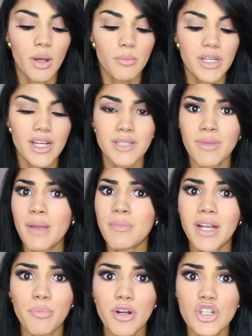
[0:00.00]
because my
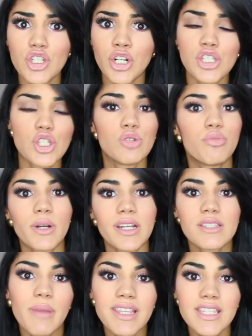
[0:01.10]
makeup brushes aren't super
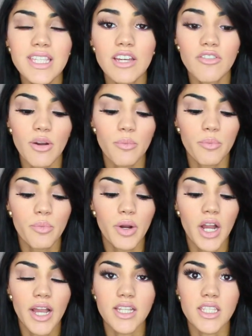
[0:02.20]
expensive,
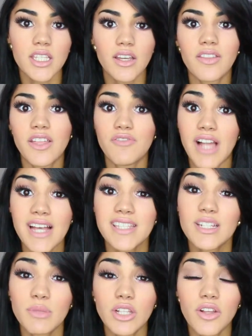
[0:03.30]
but they've
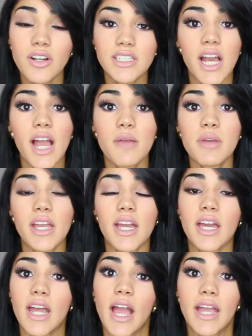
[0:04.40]
lasted me a long time
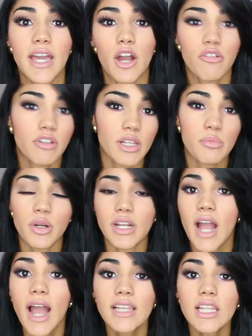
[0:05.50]
and I get a really pretty
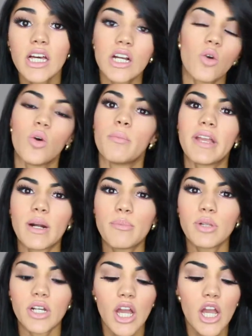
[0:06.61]
eye look or makeup
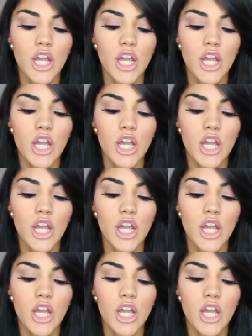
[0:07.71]
look